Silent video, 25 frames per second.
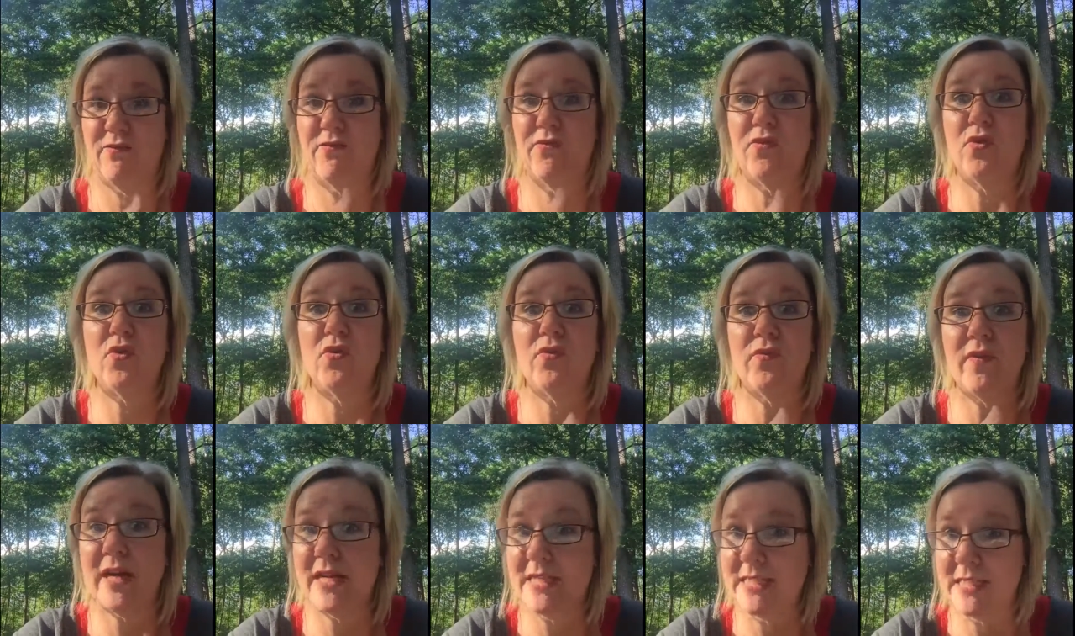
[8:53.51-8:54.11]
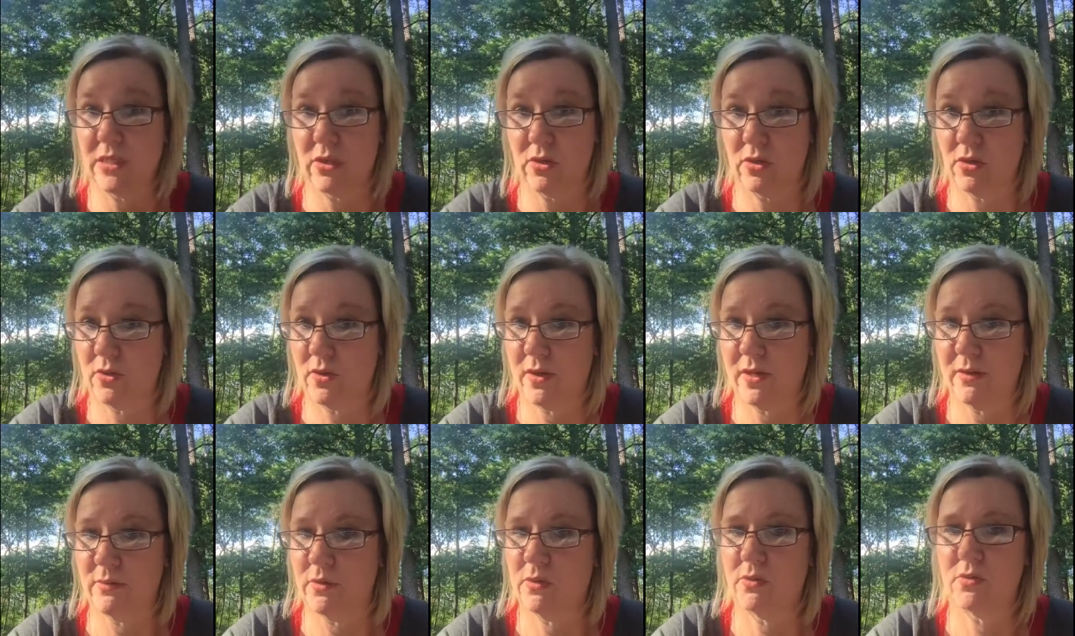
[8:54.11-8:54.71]
full fat sour
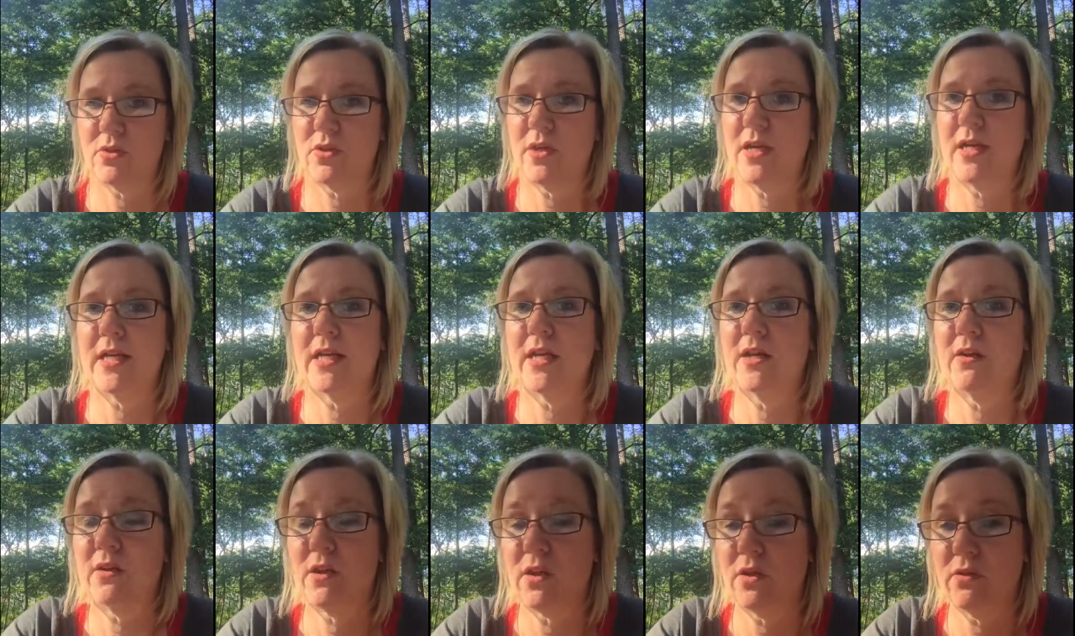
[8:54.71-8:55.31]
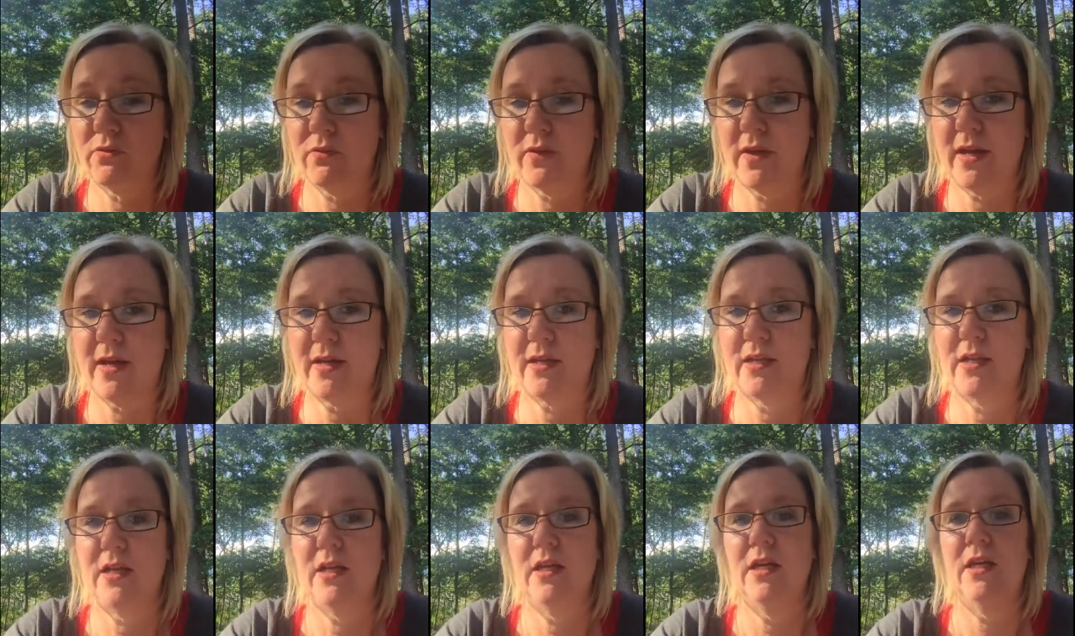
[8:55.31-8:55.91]
cream. Don't try to go low
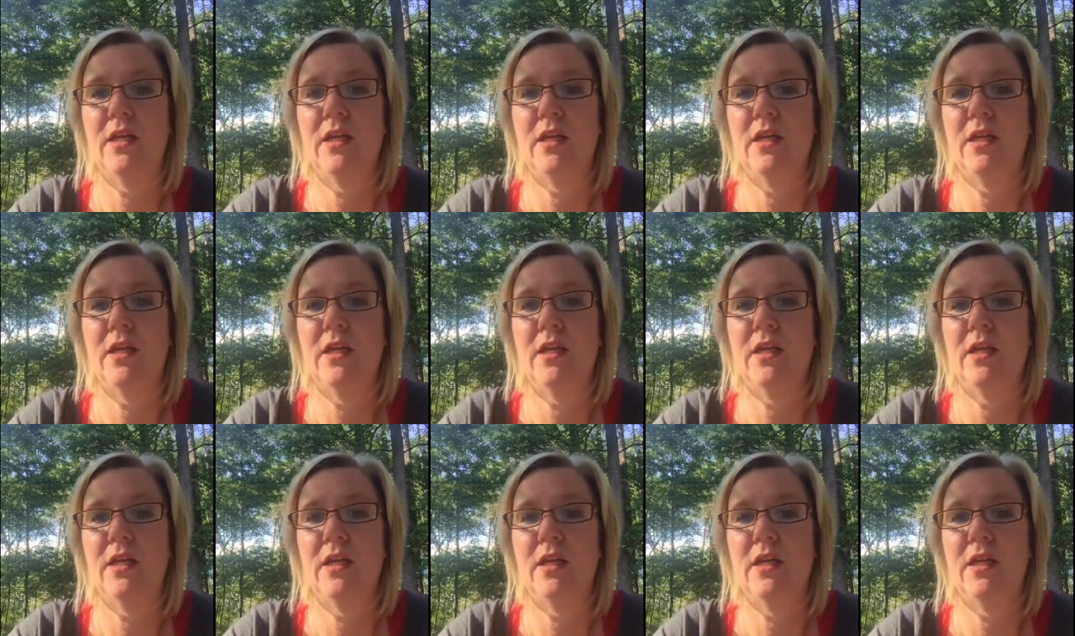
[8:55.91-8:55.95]
fat.